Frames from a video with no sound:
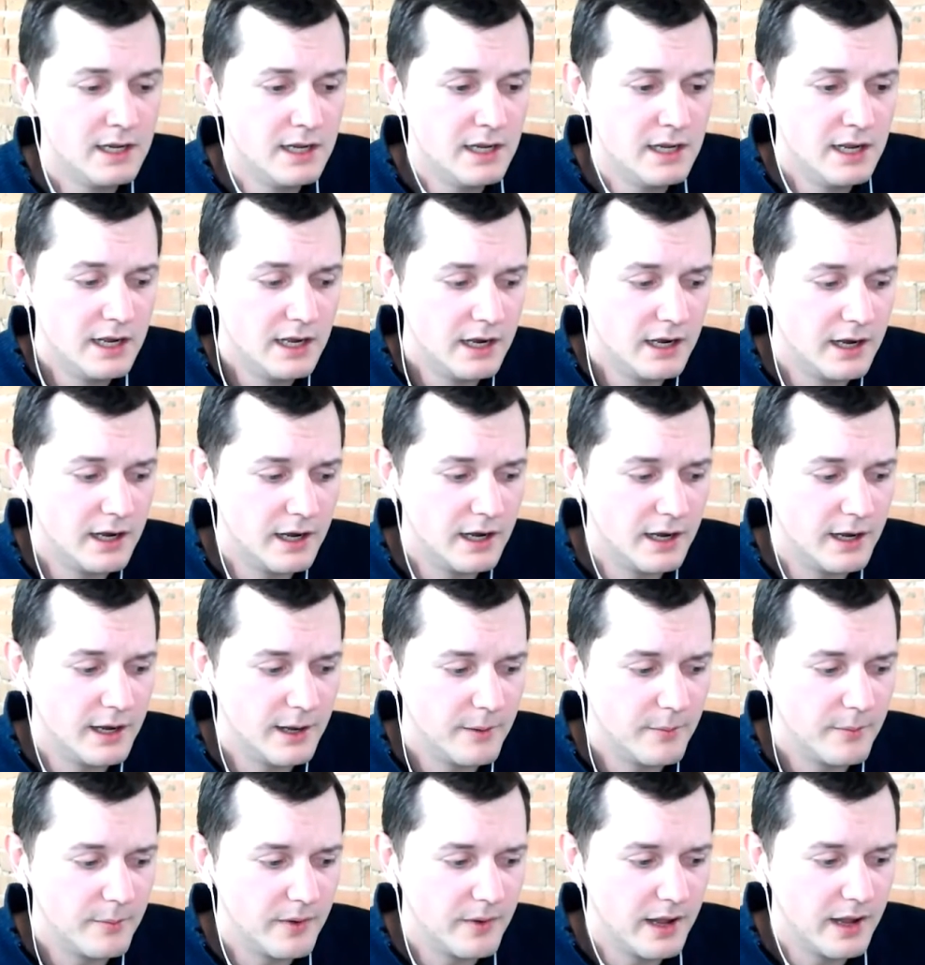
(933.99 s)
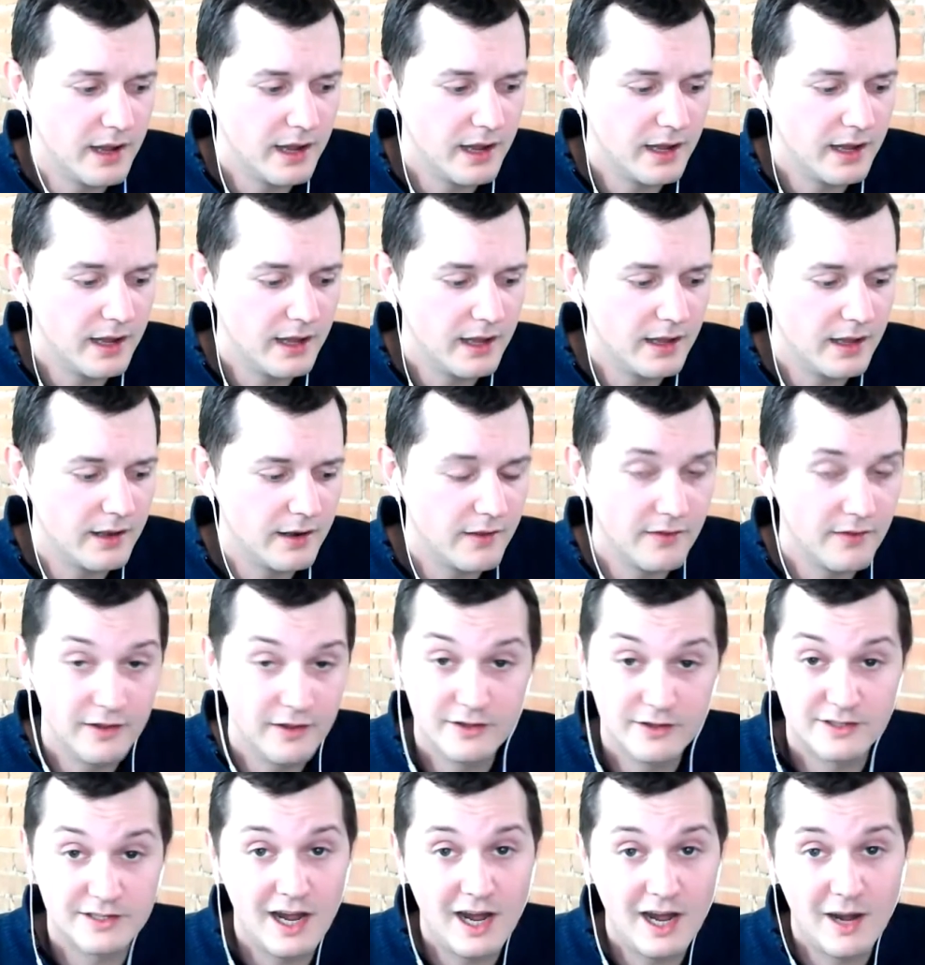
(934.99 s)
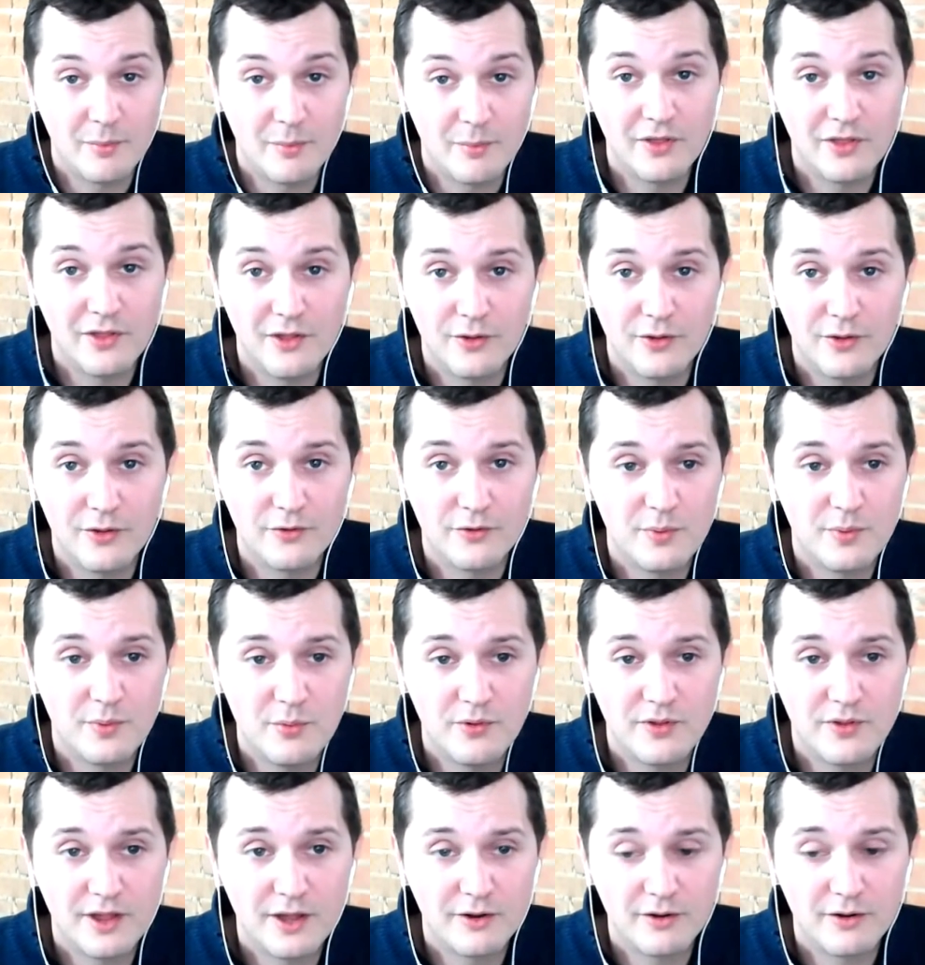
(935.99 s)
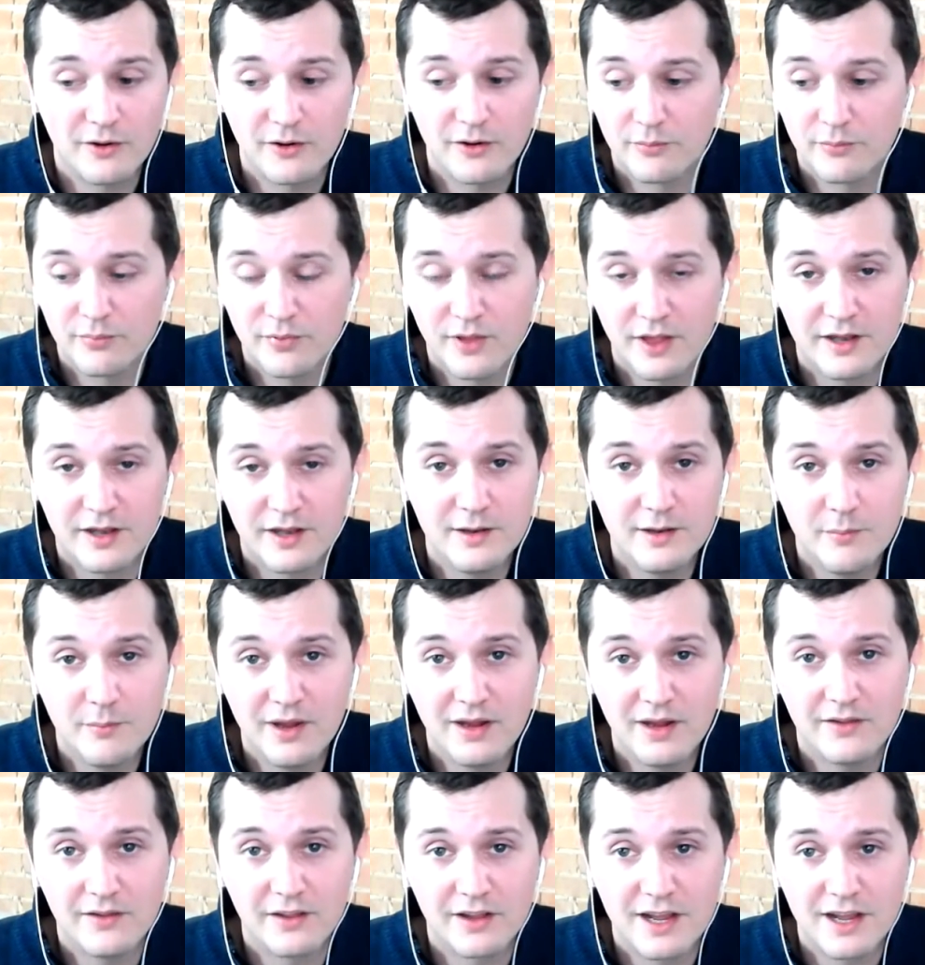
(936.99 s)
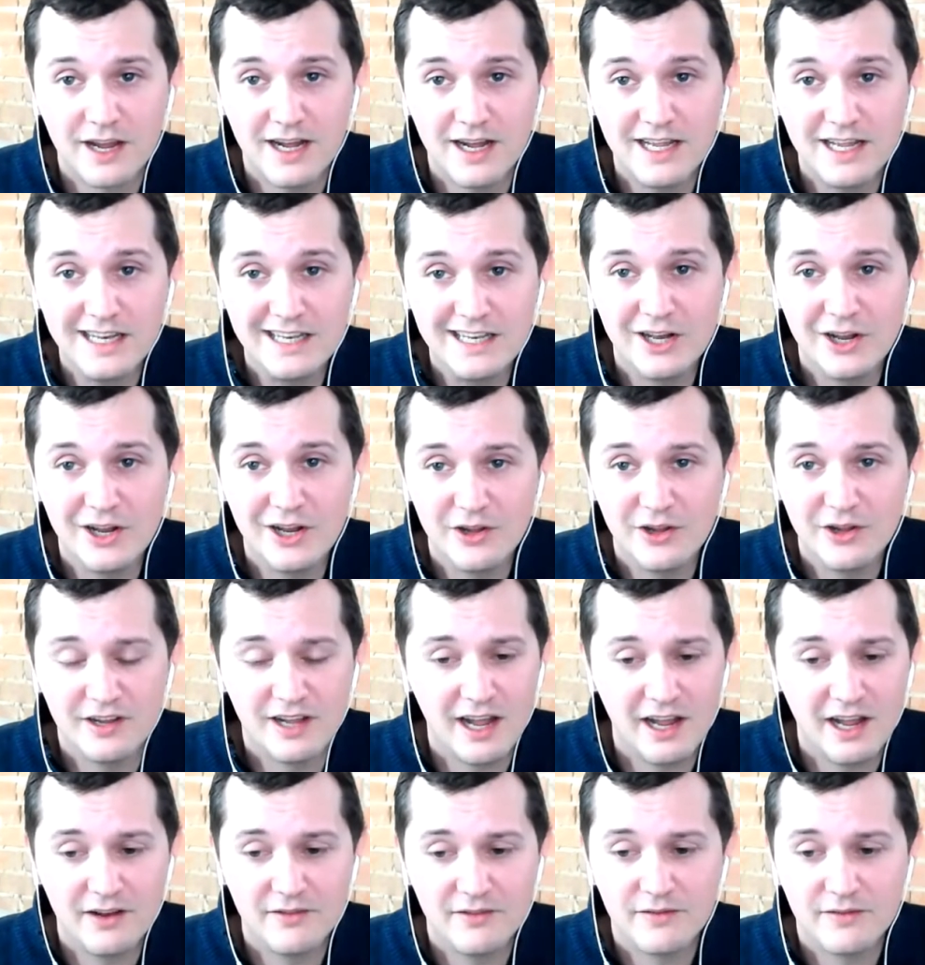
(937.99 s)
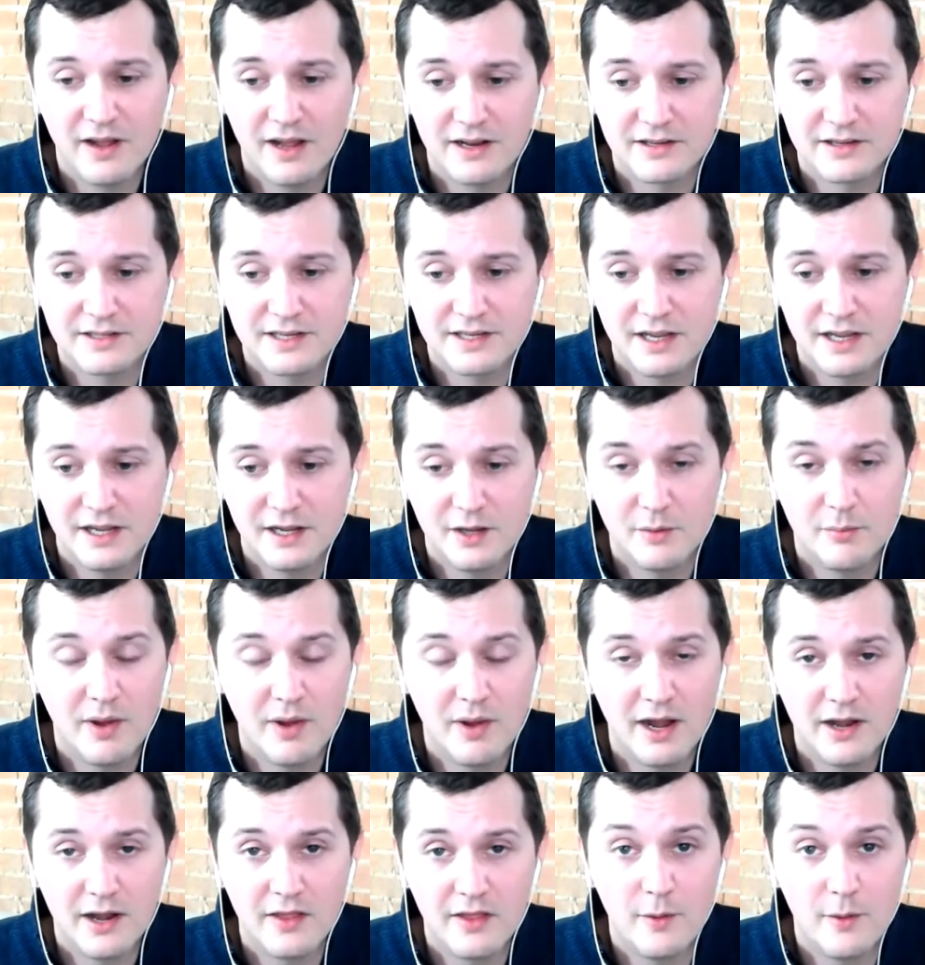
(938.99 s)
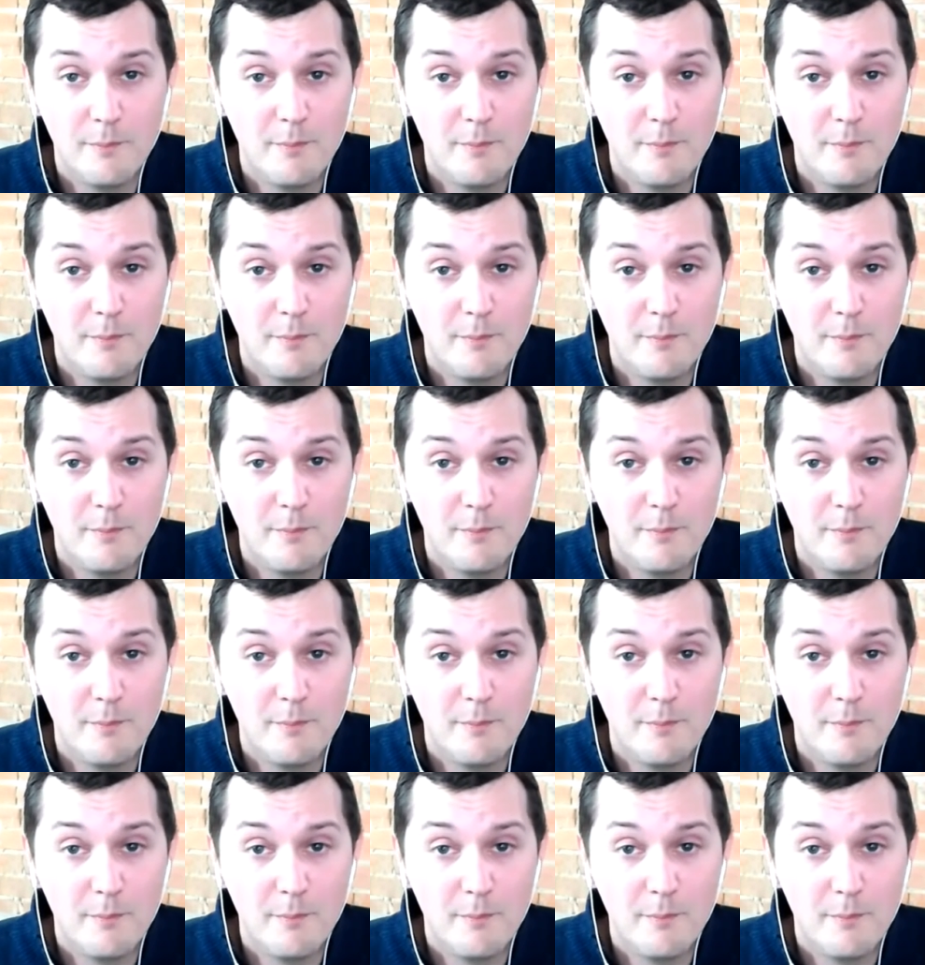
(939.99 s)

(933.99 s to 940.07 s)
and then stop. And then those people that didn't make the cut, you kind of got to say goodbye to them.